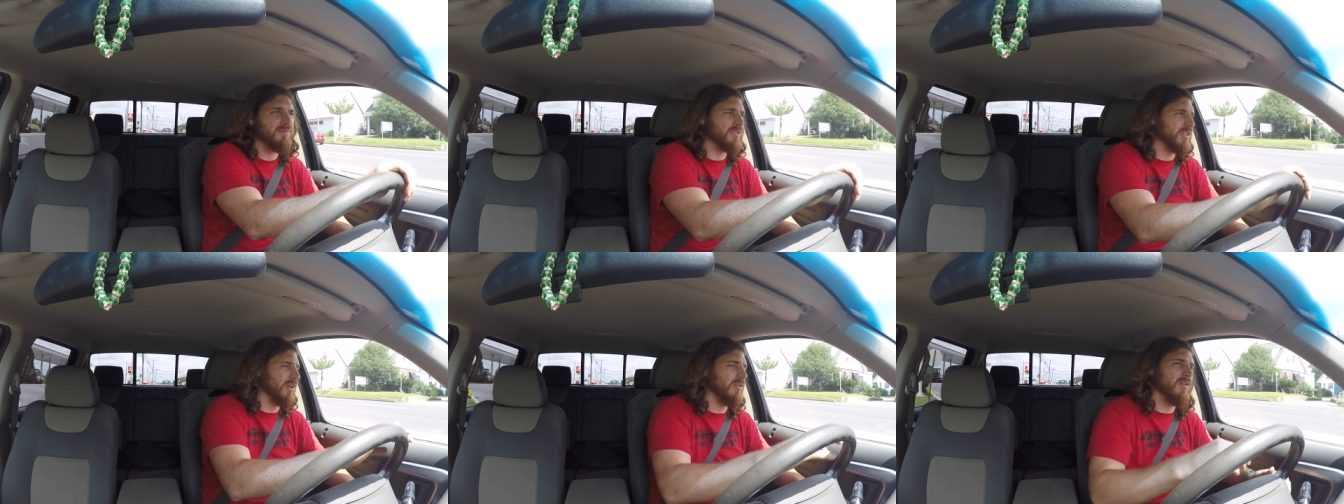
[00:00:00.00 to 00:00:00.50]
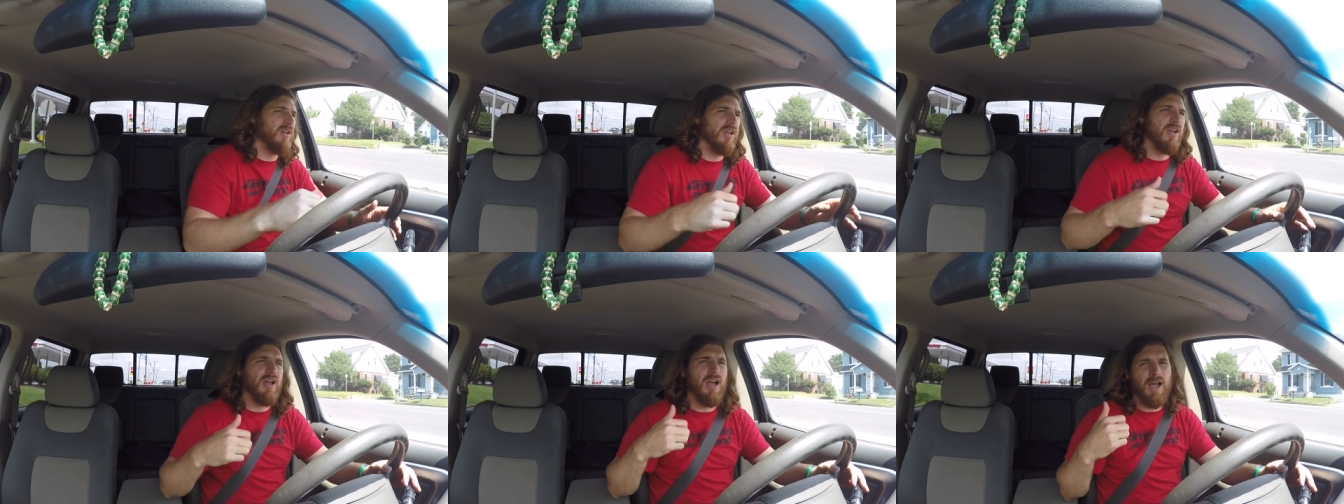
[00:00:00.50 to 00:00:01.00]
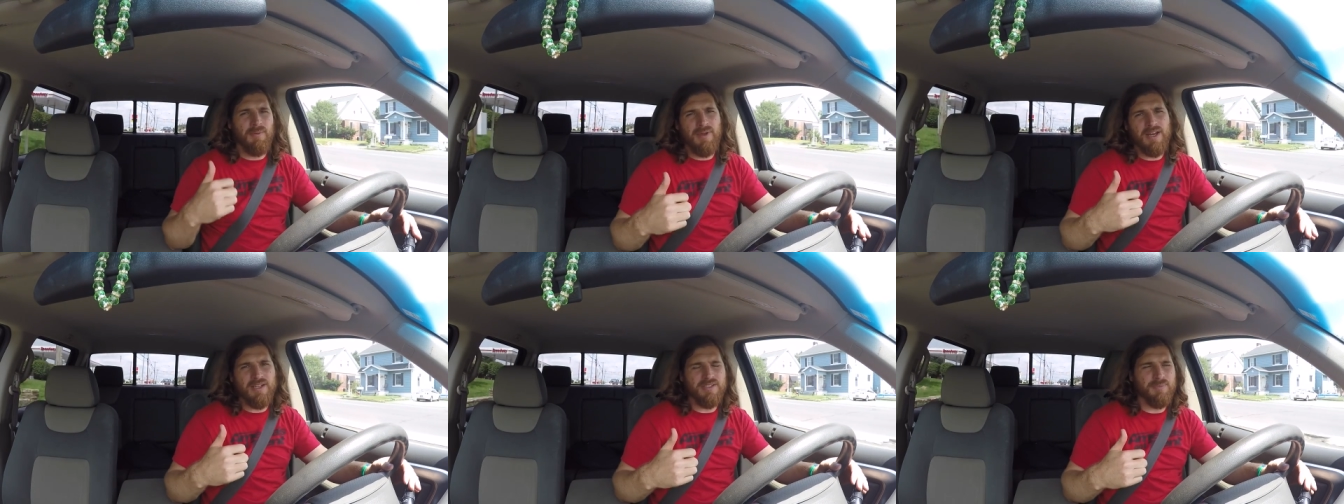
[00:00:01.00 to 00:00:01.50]
So I'm
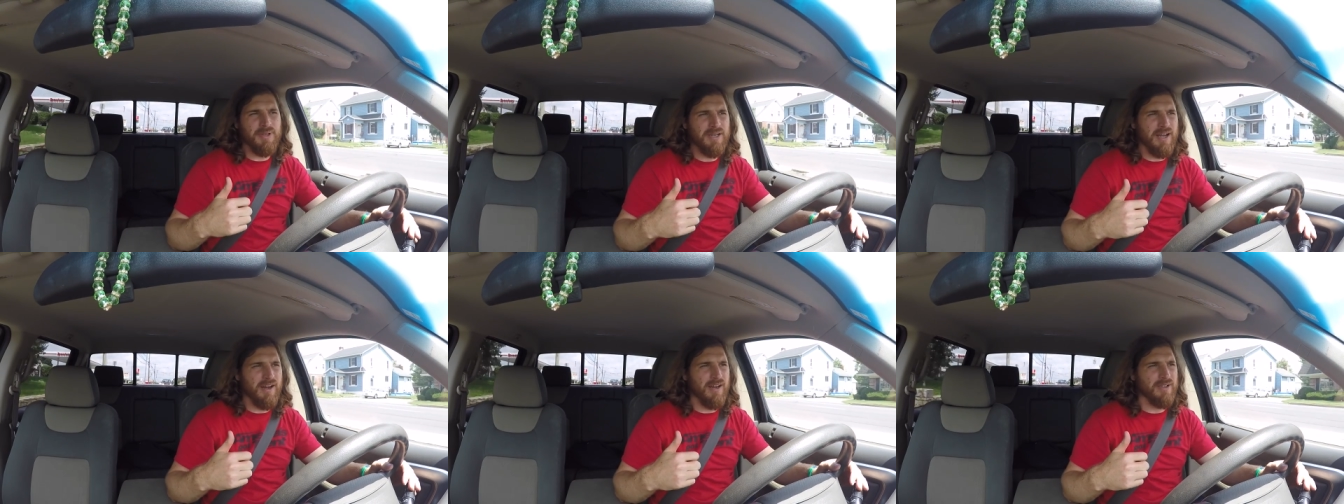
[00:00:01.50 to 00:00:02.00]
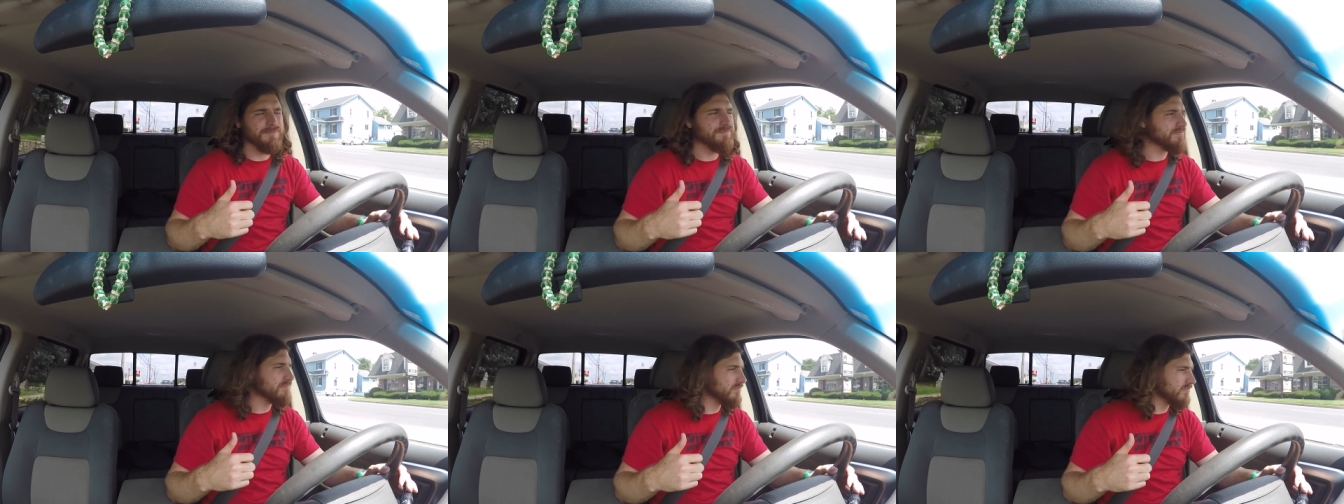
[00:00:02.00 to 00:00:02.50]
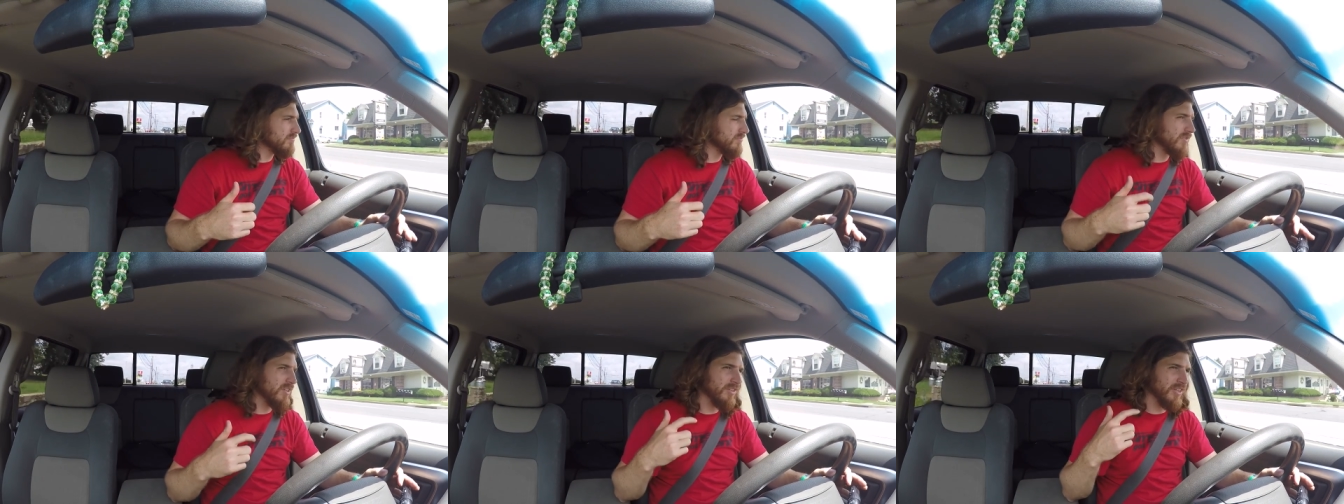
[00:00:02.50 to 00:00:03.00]
headed to Panera.
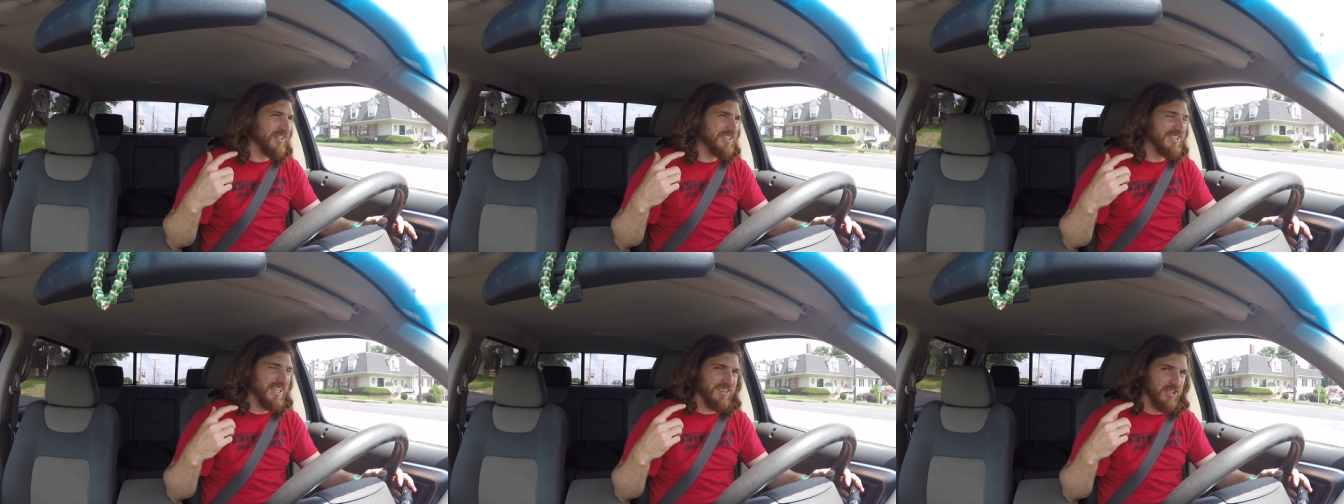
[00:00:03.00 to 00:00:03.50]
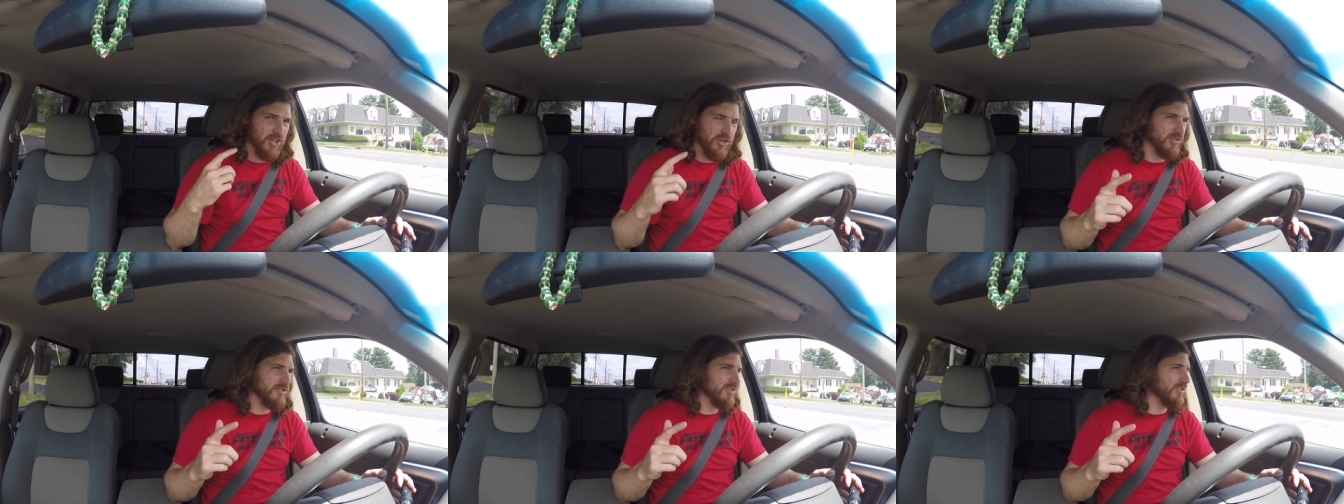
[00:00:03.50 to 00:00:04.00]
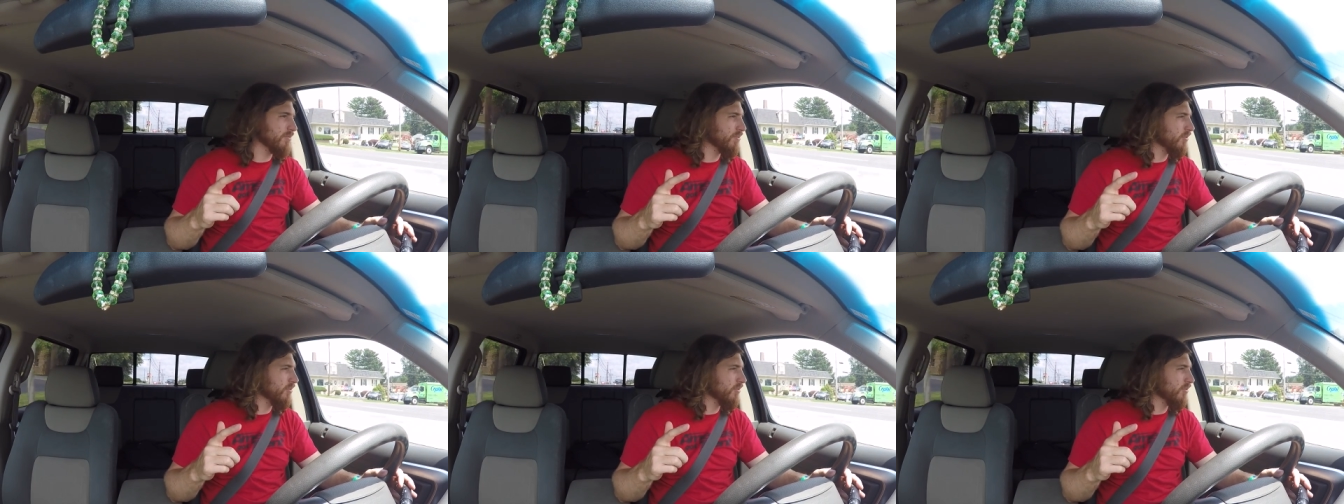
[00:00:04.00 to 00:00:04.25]
I'm gonna take the girls to the